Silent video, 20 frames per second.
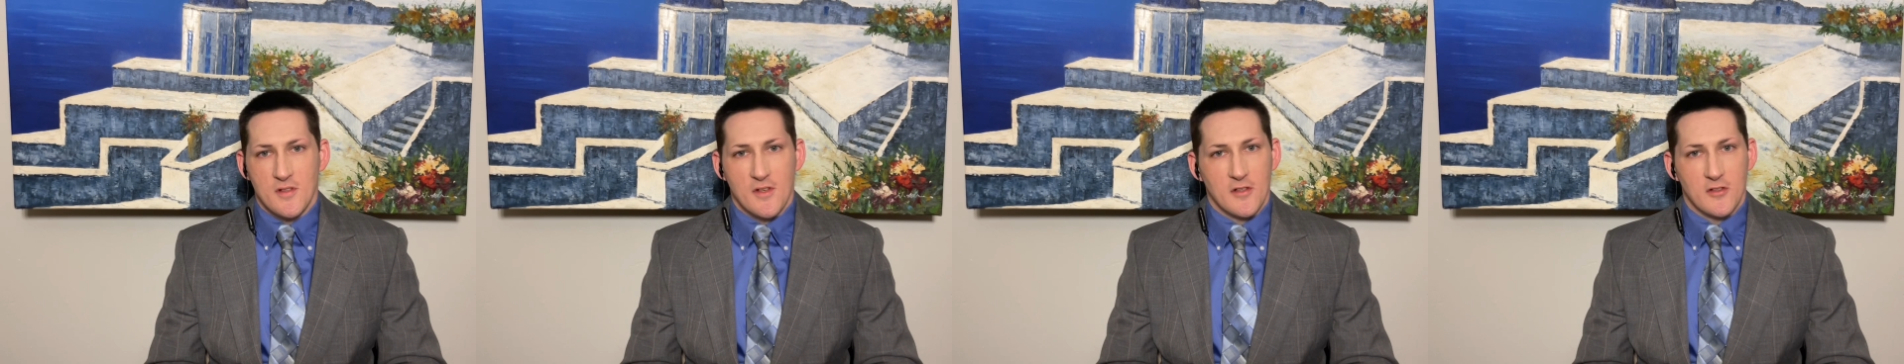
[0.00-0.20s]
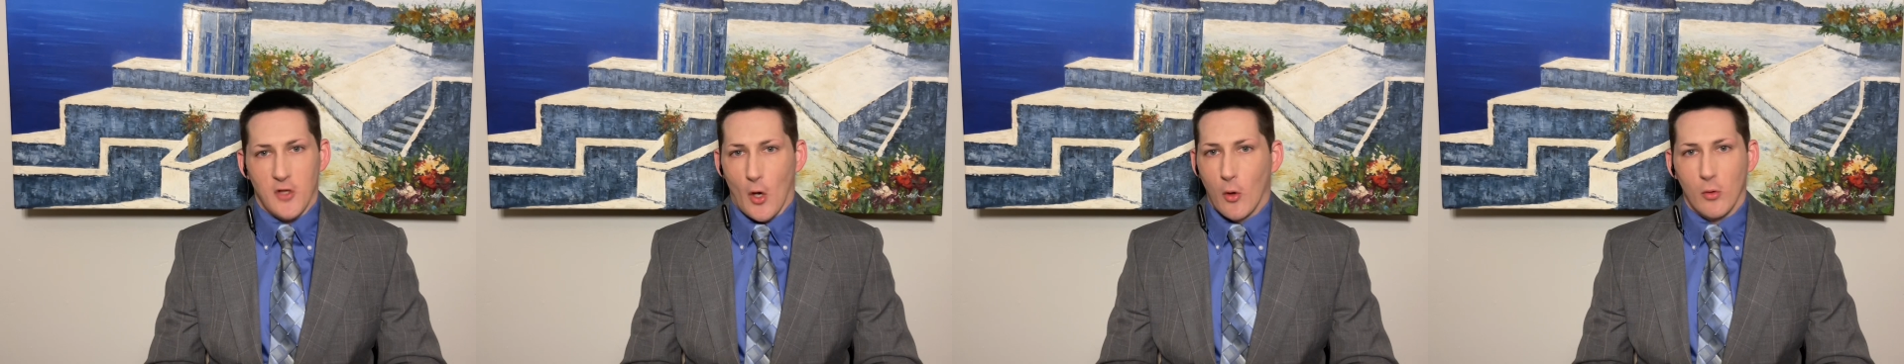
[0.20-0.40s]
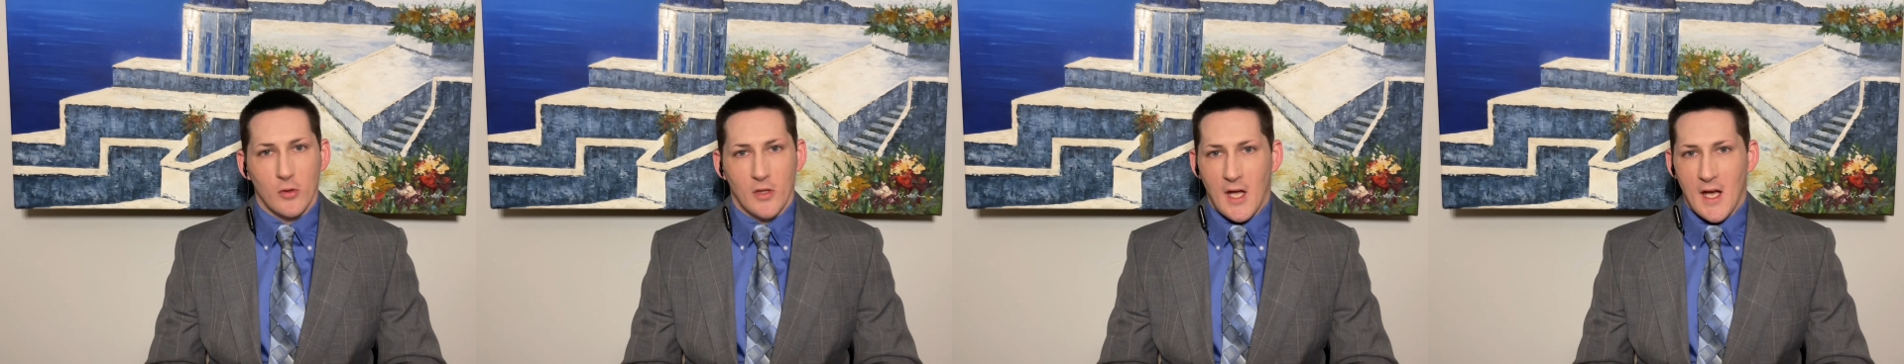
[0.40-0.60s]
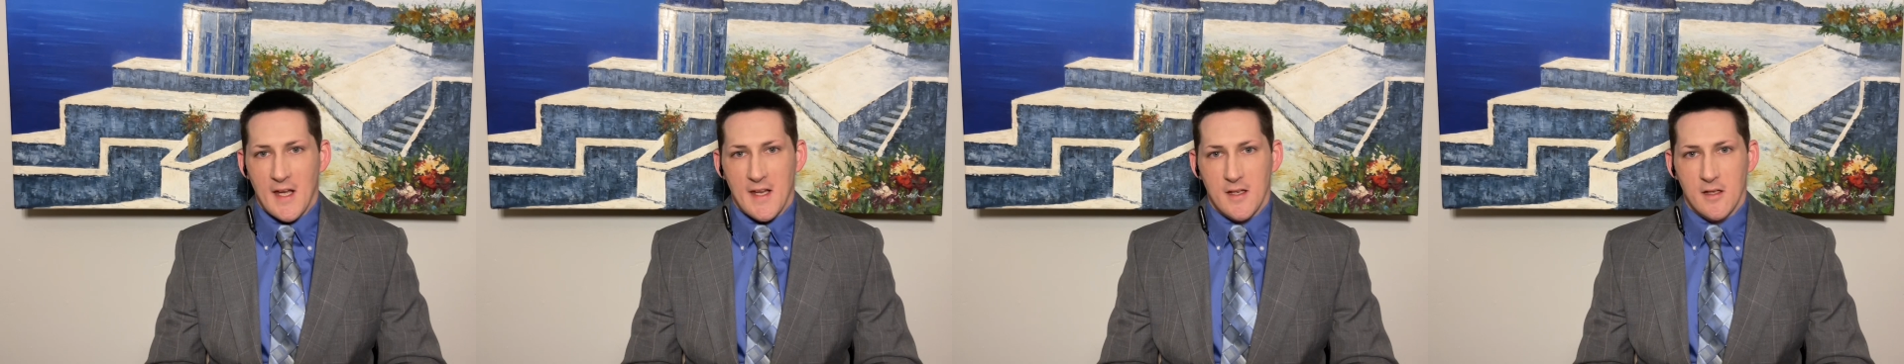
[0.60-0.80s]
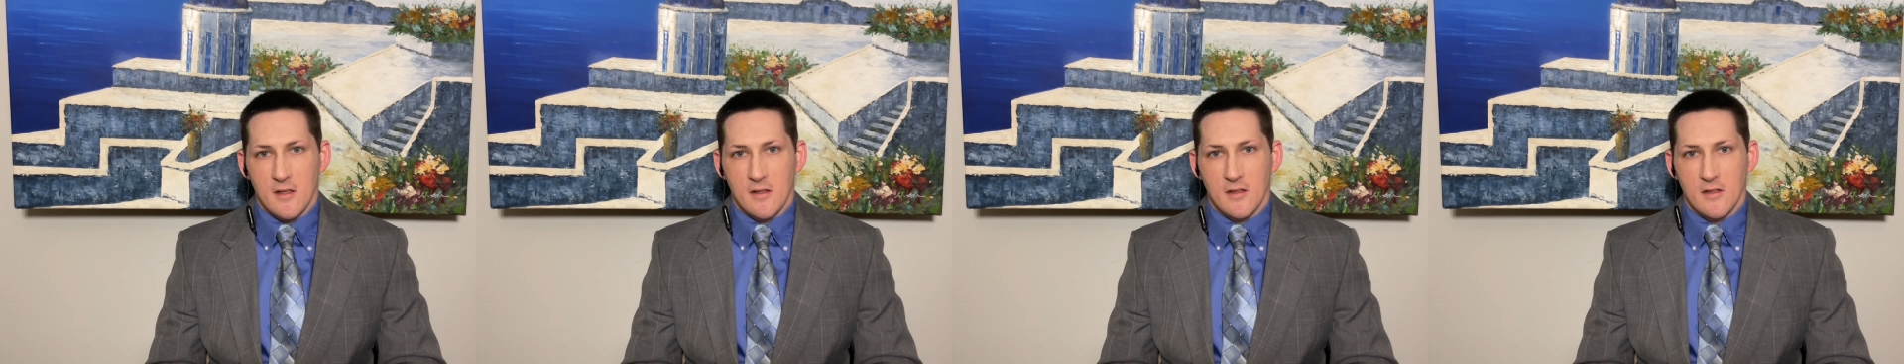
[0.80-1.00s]
Don't
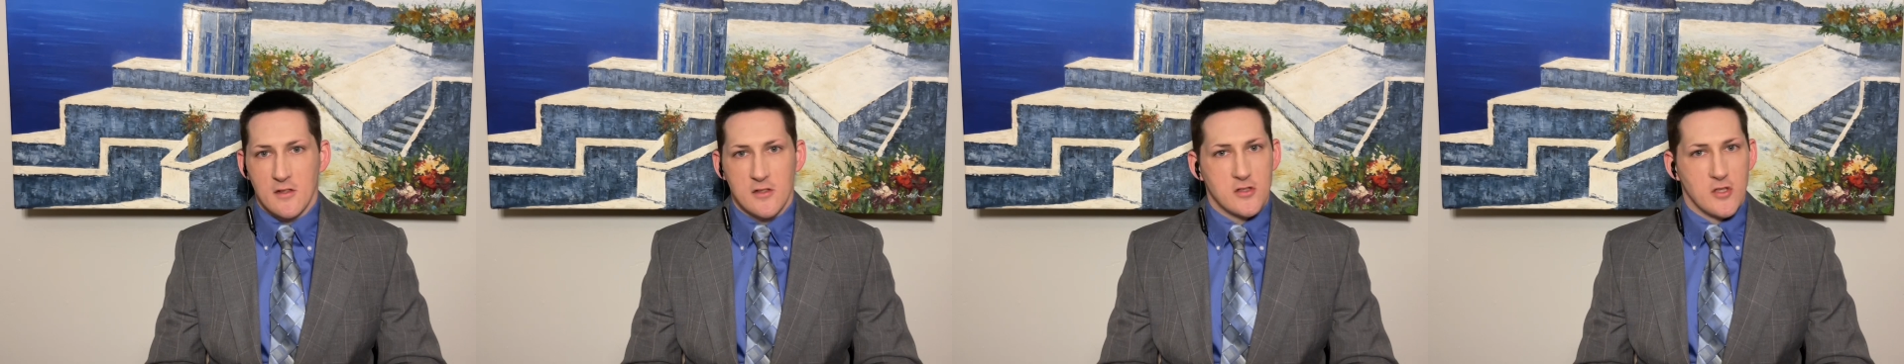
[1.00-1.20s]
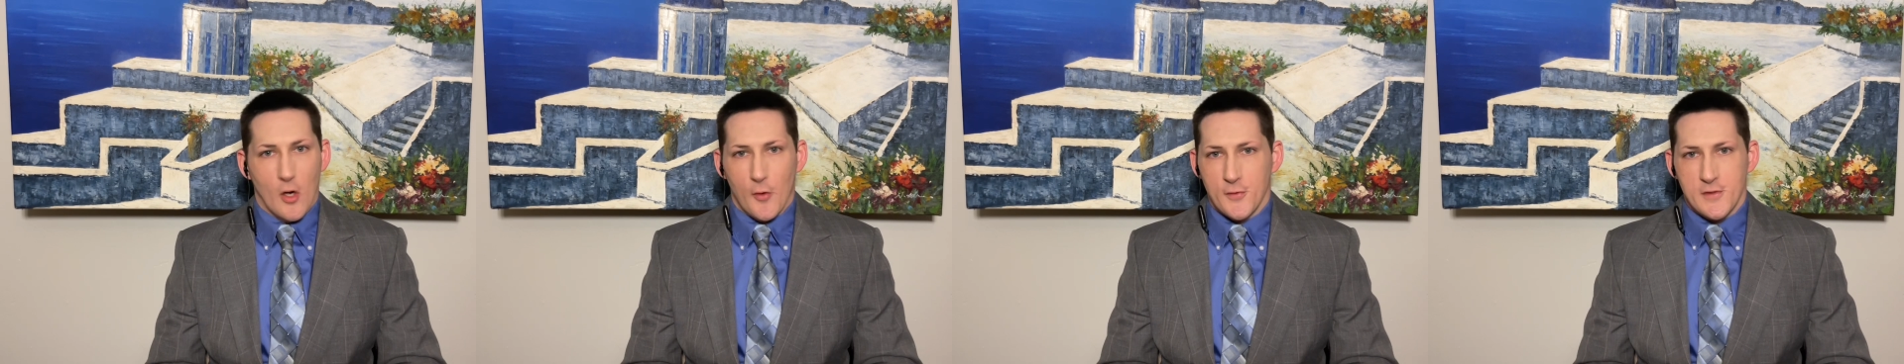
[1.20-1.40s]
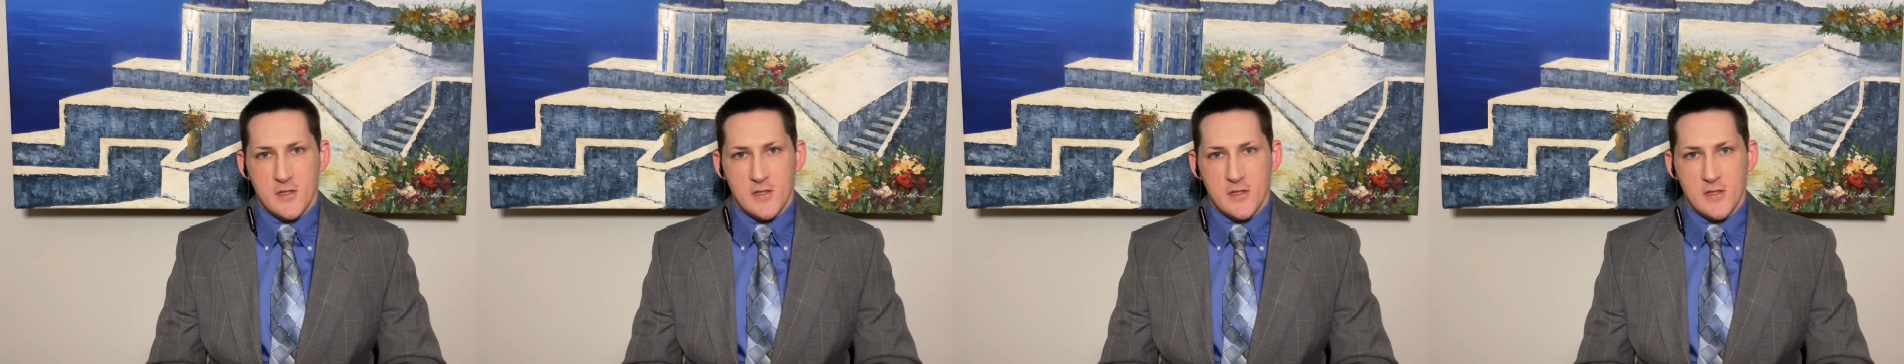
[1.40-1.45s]
like, don't